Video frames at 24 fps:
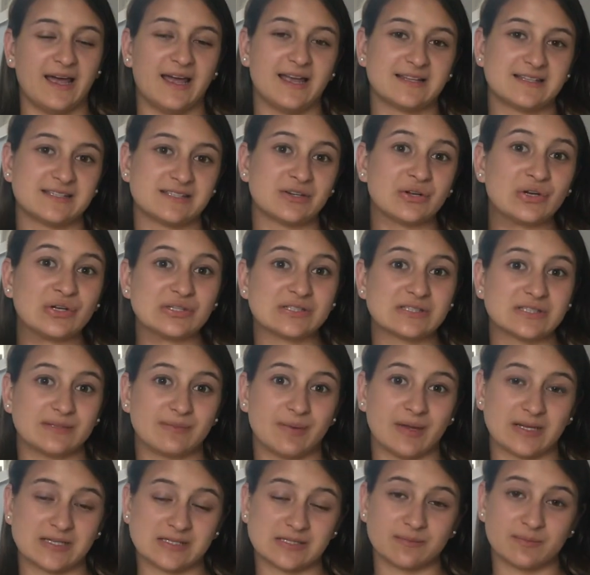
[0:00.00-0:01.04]
it seriously
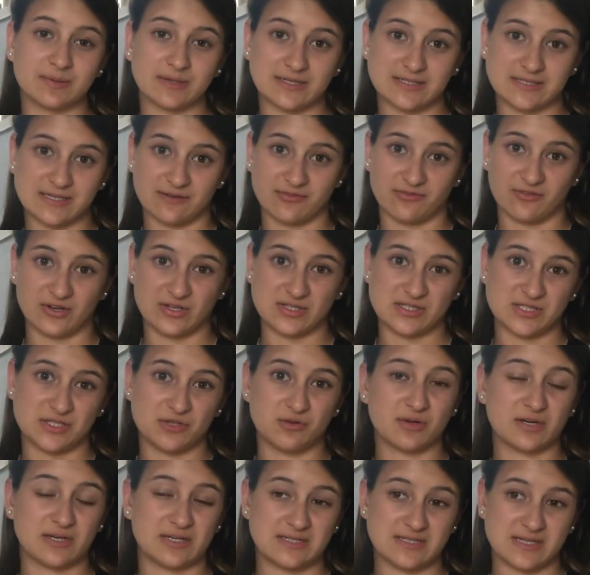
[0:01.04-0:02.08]
makes a big difference. You
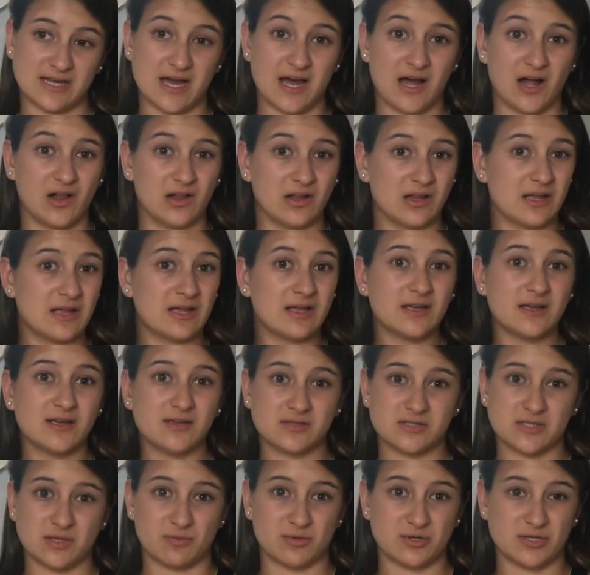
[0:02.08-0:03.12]
can tell
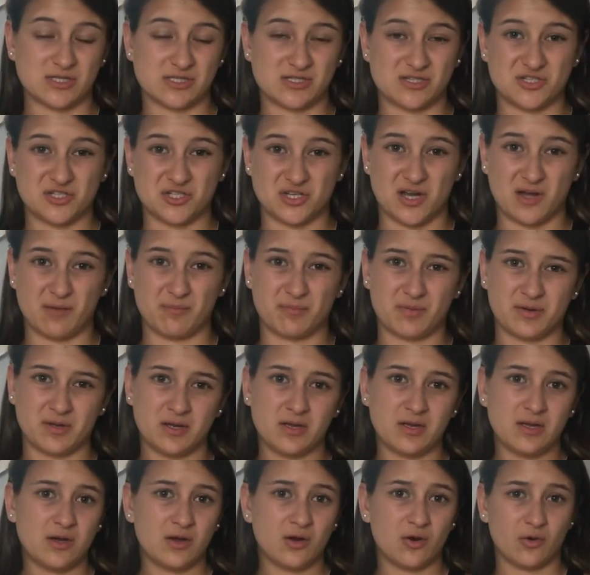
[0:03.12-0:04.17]
someone does a jump
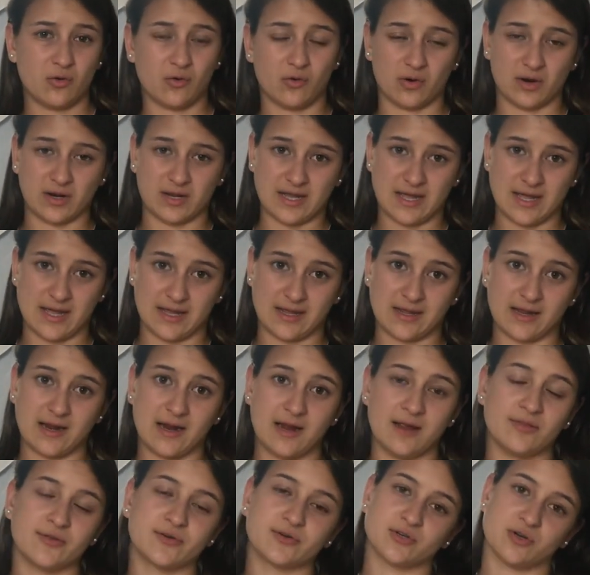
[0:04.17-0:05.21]
or a kick
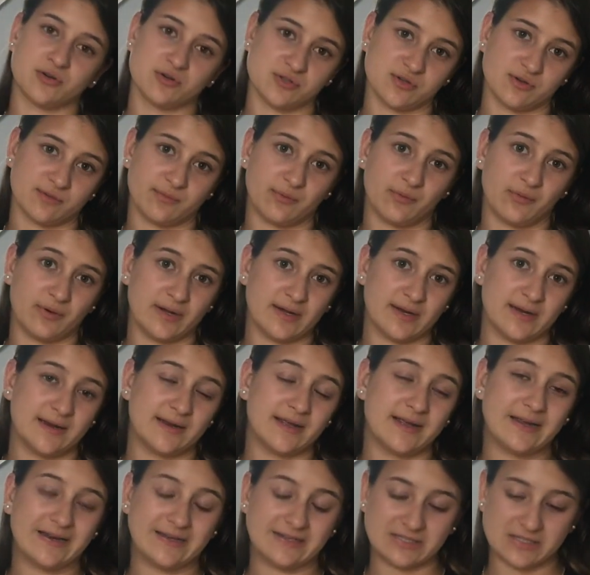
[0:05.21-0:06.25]
and their toes aren't pointed.
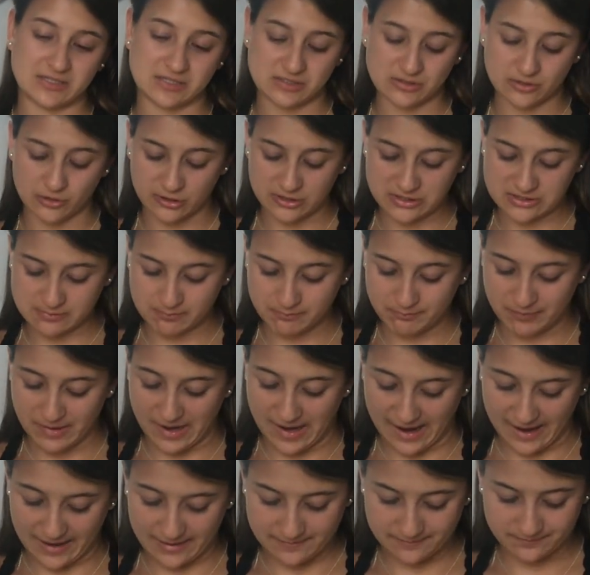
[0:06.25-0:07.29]
It just looks
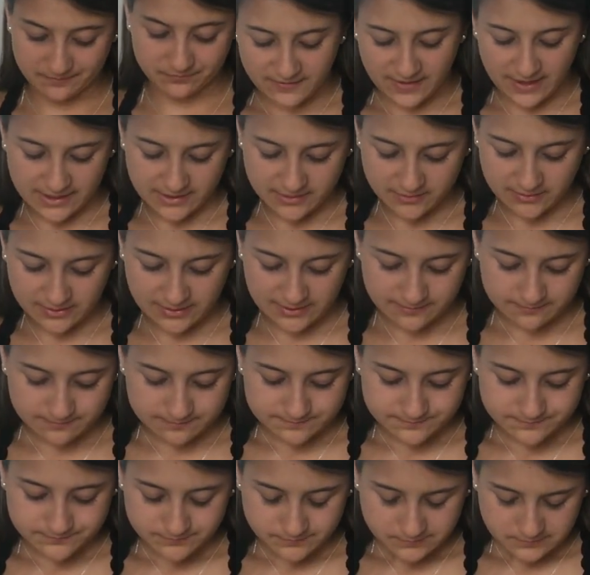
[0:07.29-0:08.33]
bad. Finally,
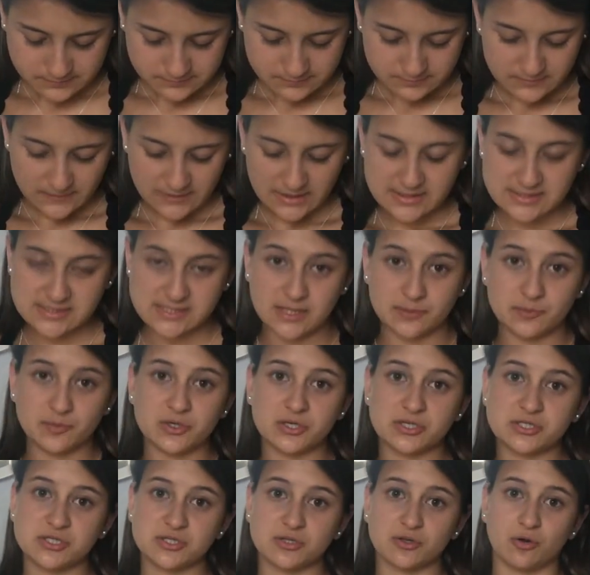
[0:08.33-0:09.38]

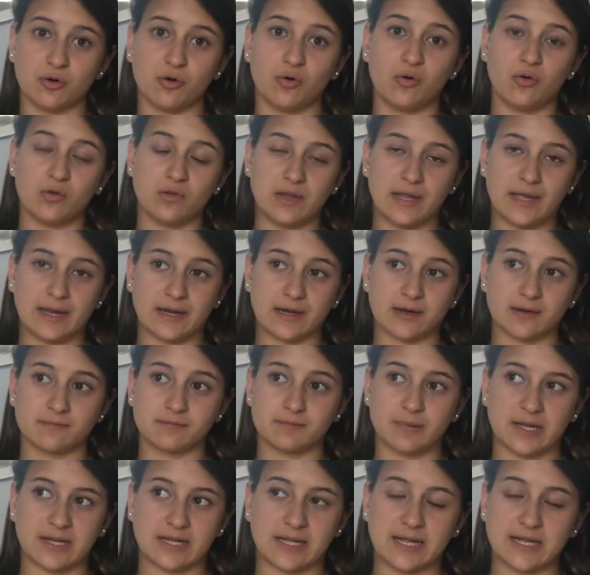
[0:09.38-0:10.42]
similar to the whole like
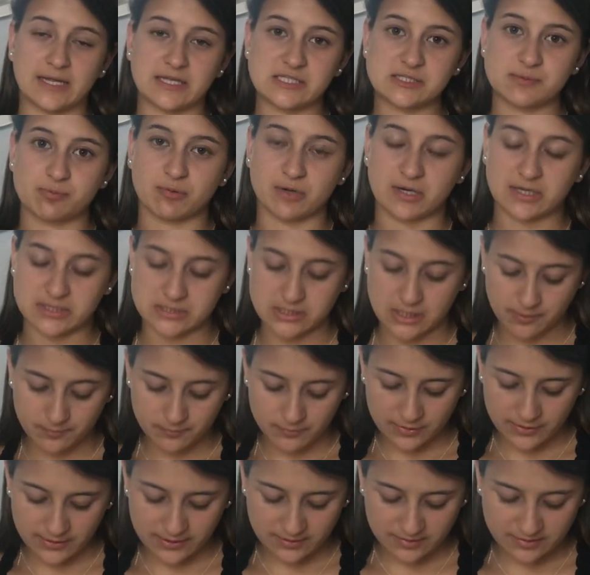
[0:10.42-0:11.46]
back handspring
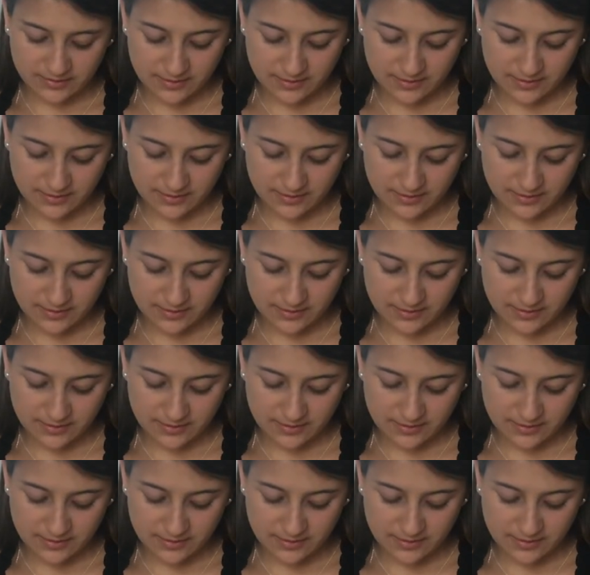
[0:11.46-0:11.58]
tumbling